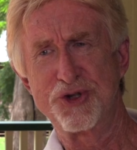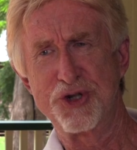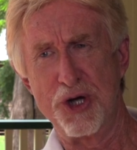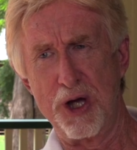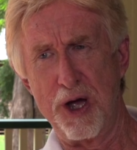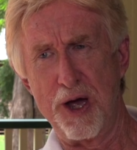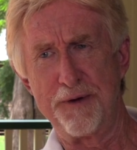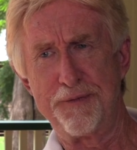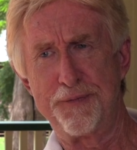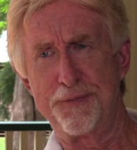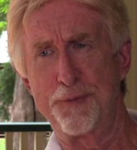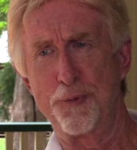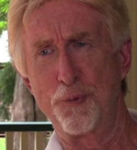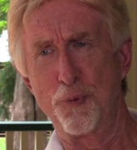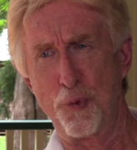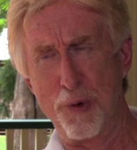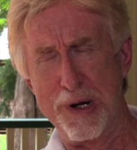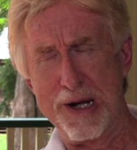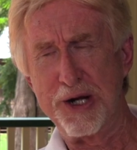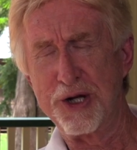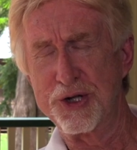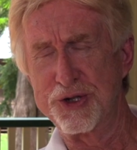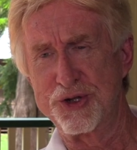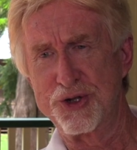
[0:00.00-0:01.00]
tough
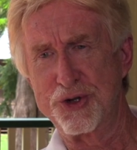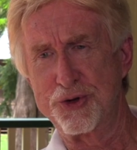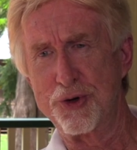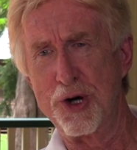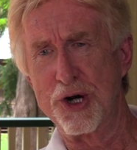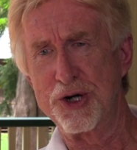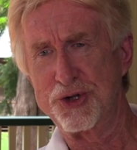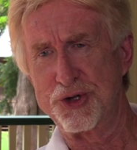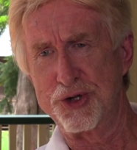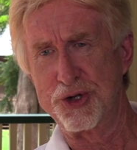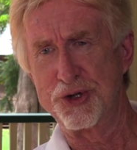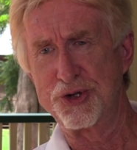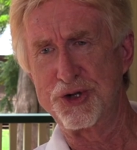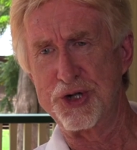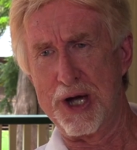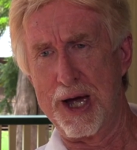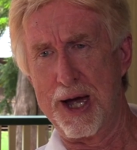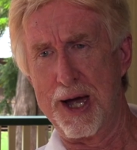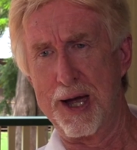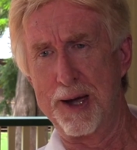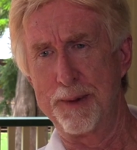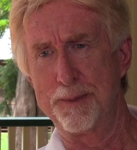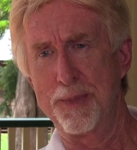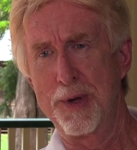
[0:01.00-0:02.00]
Reconstruction
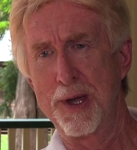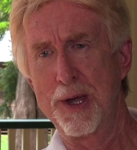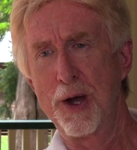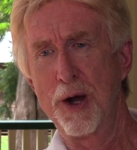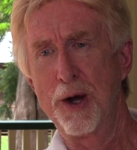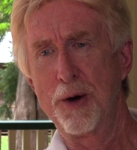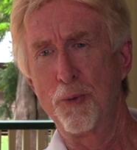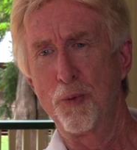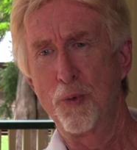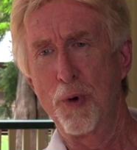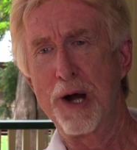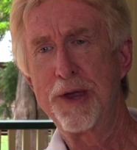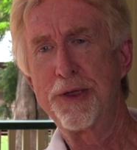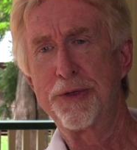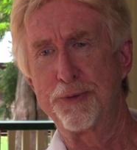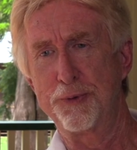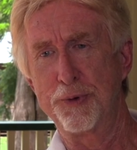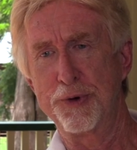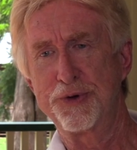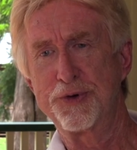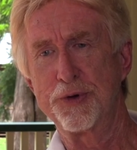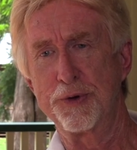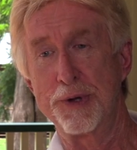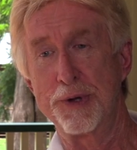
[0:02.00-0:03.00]
time, right through to